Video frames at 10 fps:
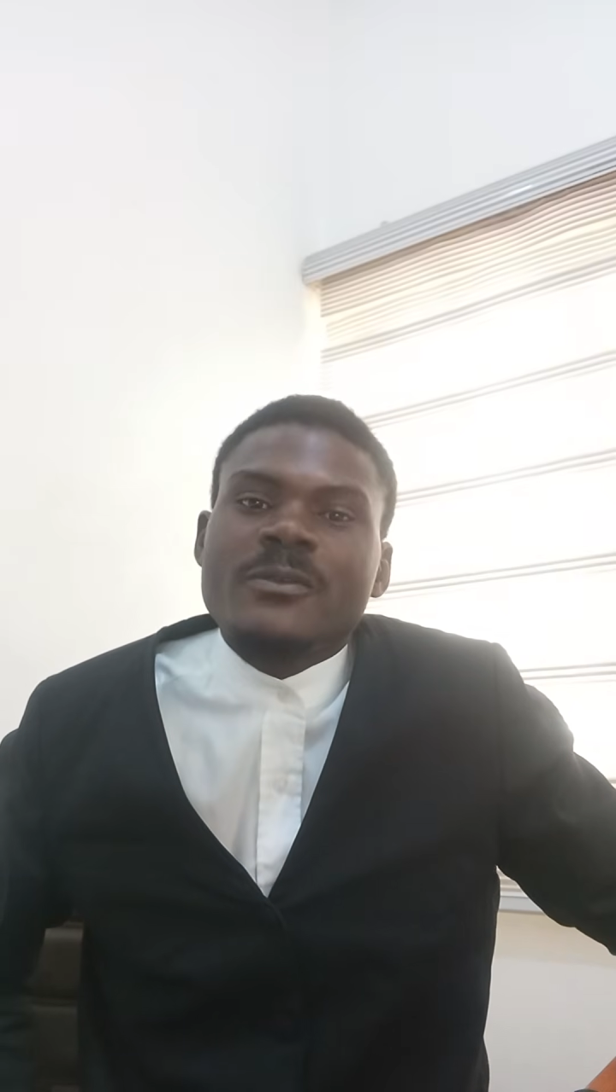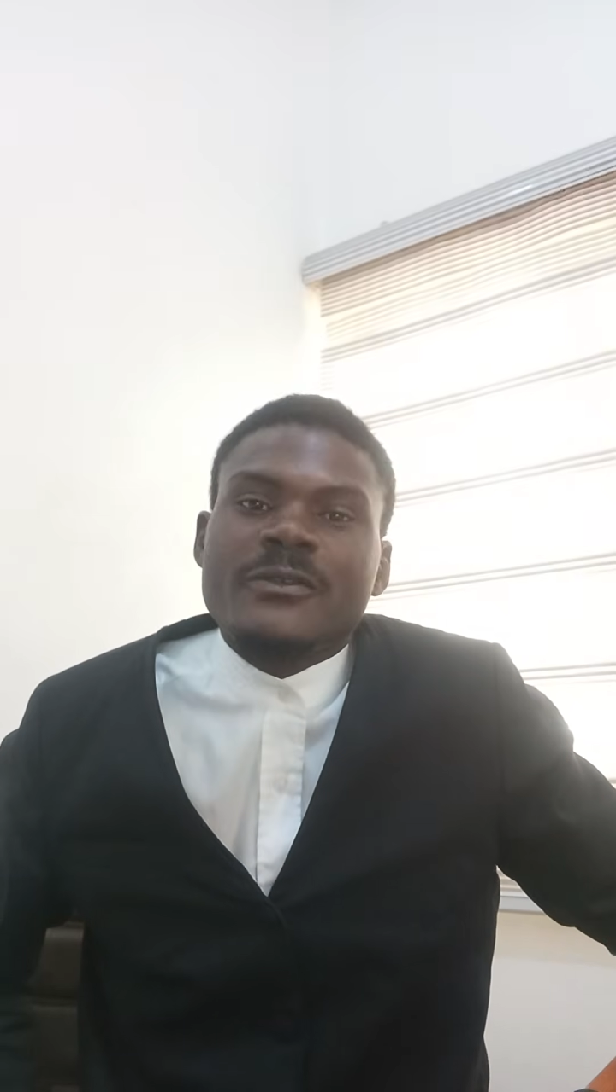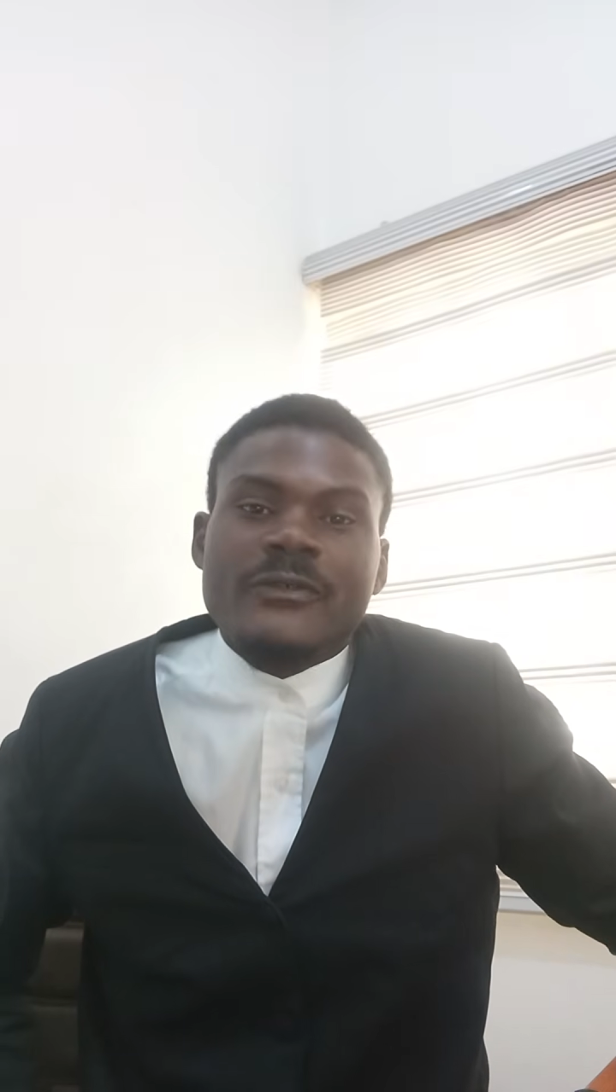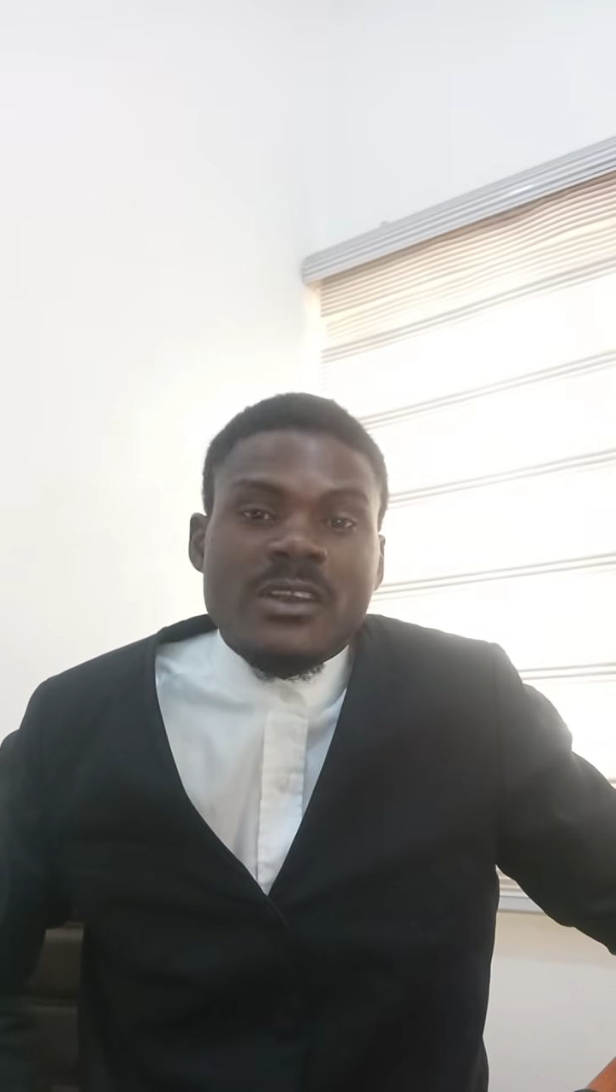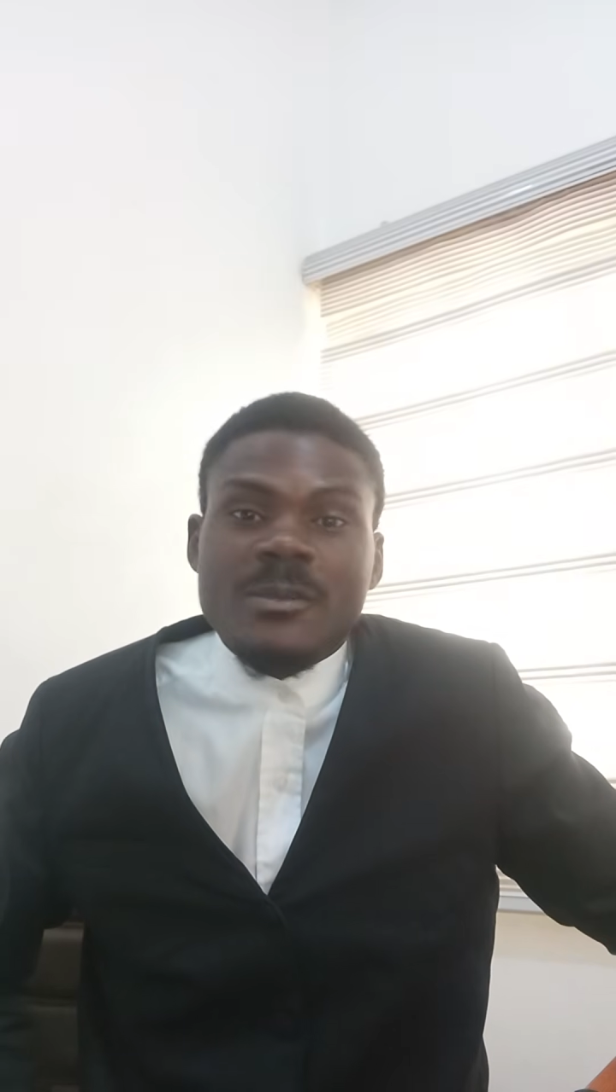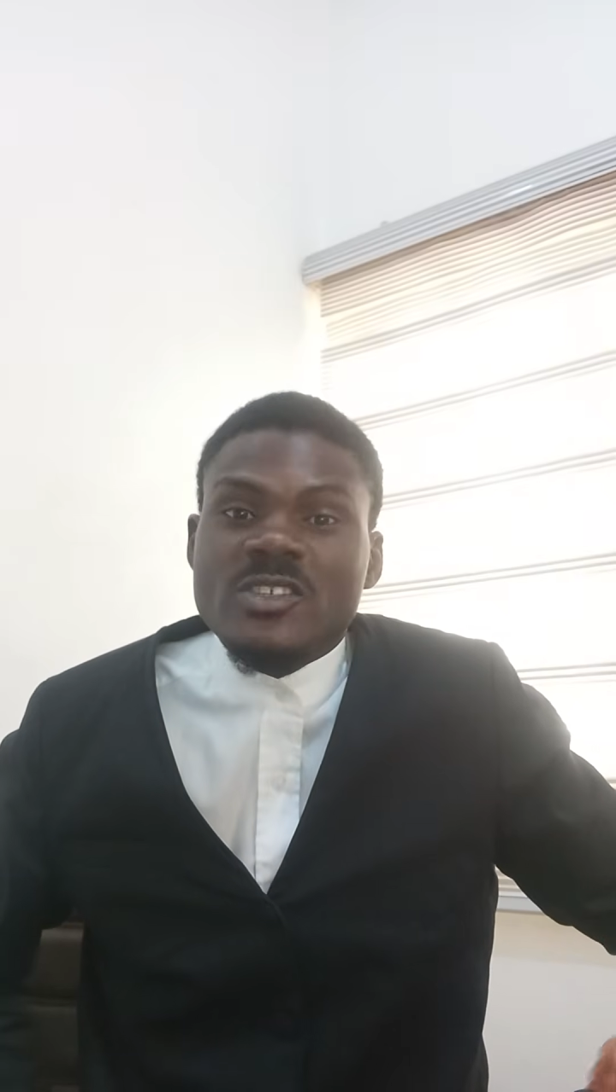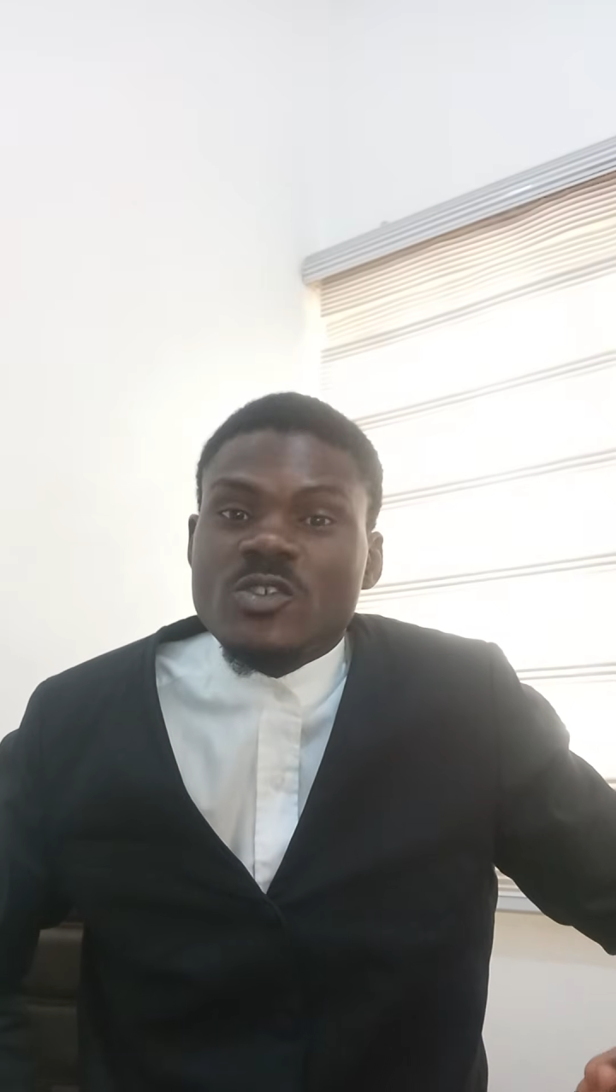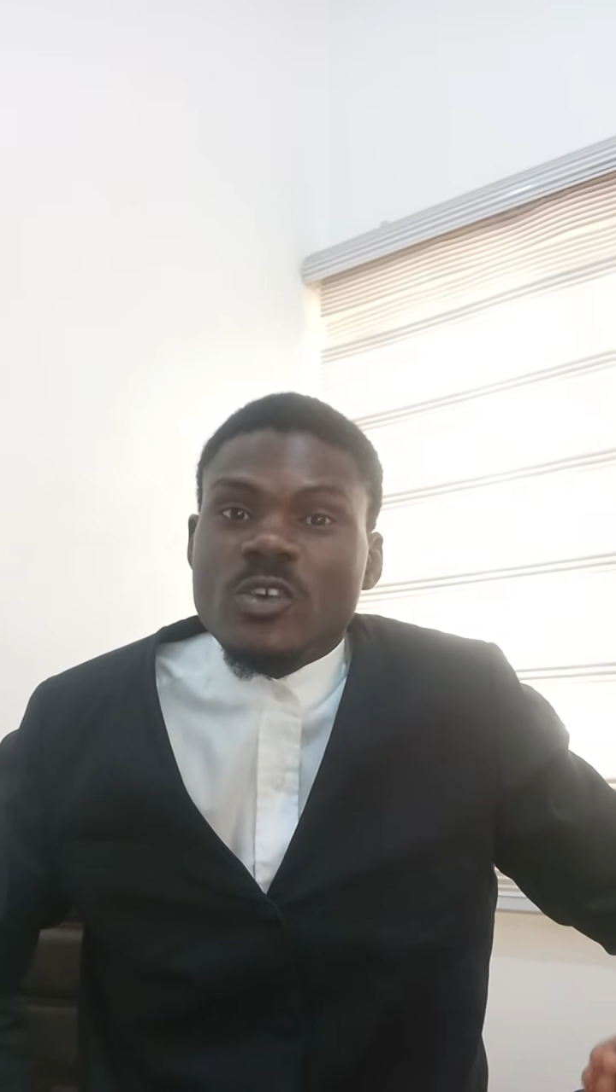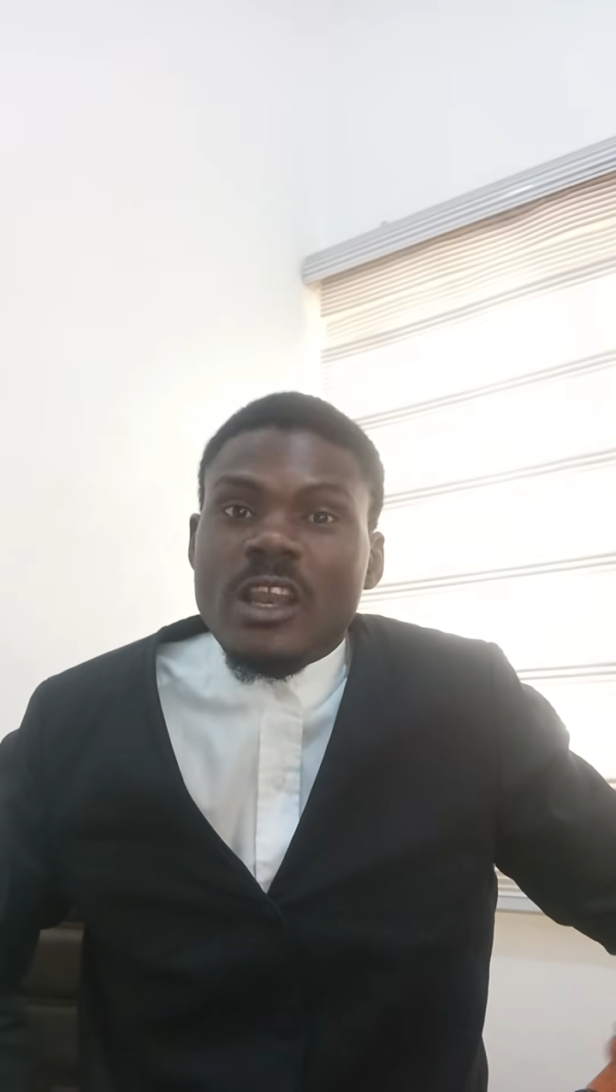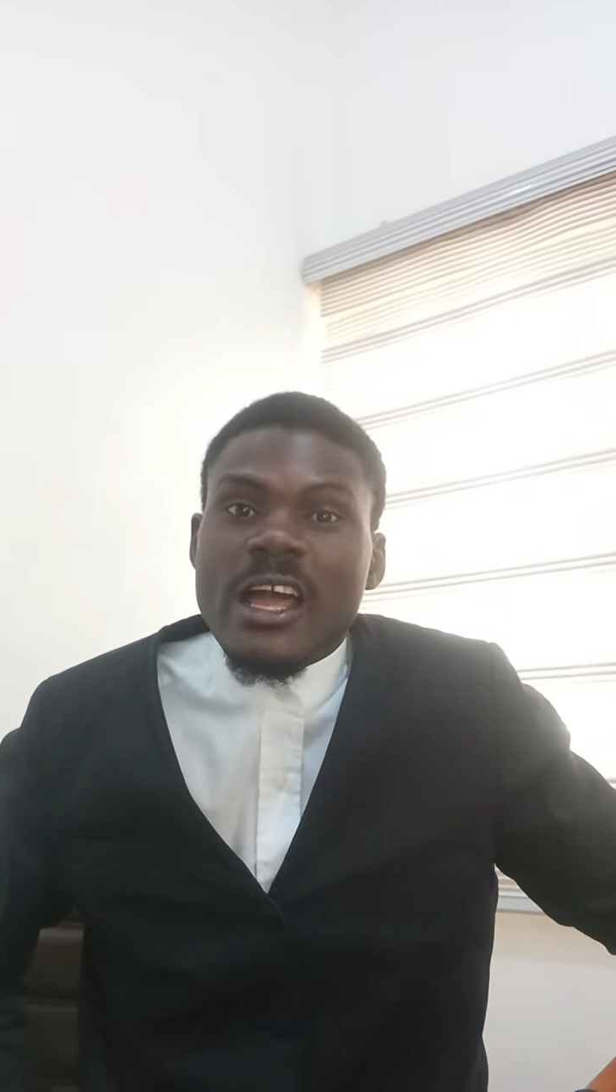
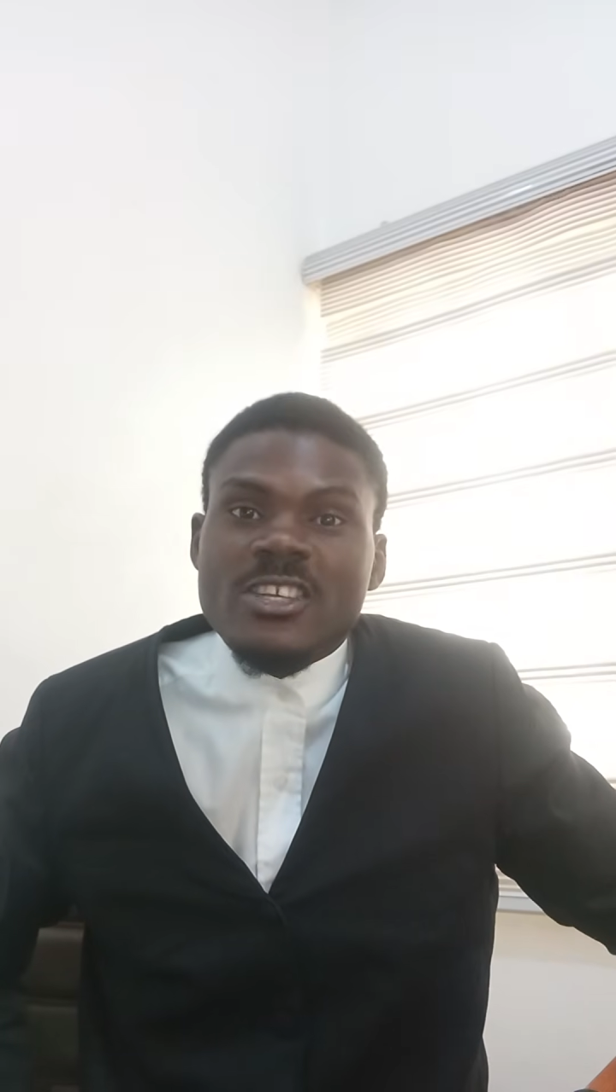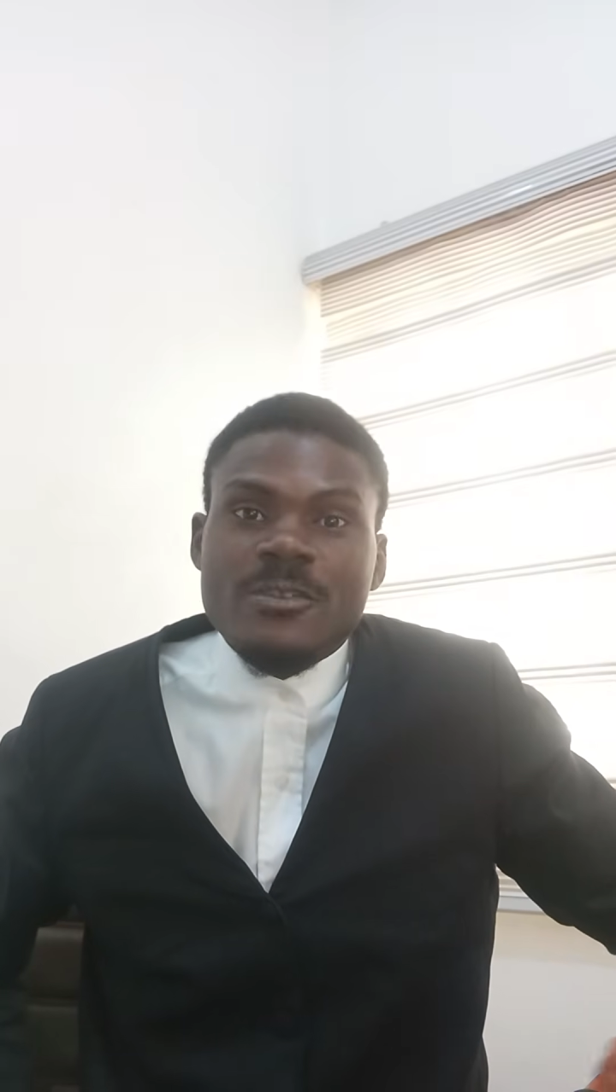fundamental clash